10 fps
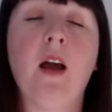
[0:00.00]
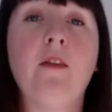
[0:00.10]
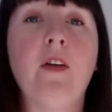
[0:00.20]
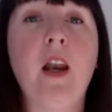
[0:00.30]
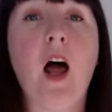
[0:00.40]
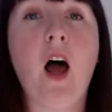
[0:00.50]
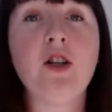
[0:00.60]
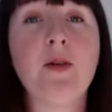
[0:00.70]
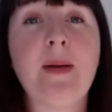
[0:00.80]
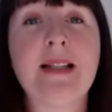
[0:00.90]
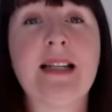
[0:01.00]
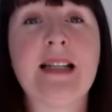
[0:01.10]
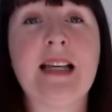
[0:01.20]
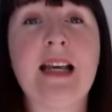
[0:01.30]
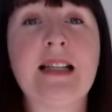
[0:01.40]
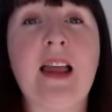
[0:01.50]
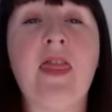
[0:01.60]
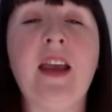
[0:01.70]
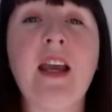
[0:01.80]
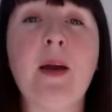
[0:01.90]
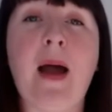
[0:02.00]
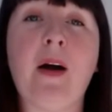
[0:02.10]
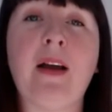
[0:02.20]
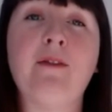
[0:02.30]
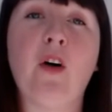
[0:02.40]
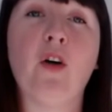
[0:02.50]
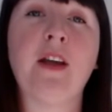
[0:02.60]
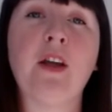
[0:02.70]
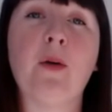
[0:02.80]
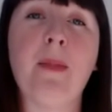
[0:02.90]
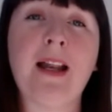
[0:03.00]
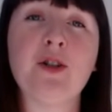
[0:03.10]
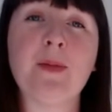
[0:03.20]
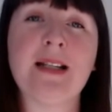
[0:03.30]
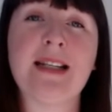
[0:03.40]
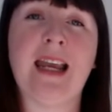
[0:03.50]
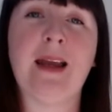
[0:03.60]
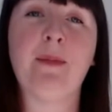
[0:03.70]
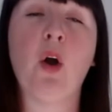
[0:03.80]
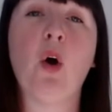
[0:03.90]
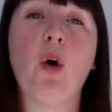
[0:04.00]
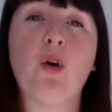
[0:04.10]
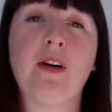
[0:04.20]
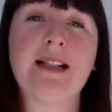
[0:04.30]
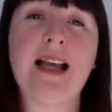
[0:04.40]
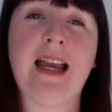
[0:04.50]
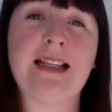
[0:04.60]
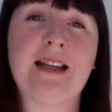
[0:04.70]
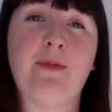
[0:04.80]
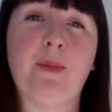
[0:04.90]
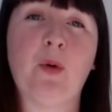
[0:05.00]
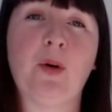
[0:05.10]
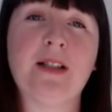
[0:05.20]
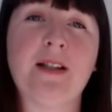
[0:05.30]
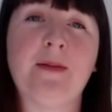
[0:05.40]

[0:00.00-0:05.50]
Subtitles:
For larger businesses, think about involving your management team or executive board.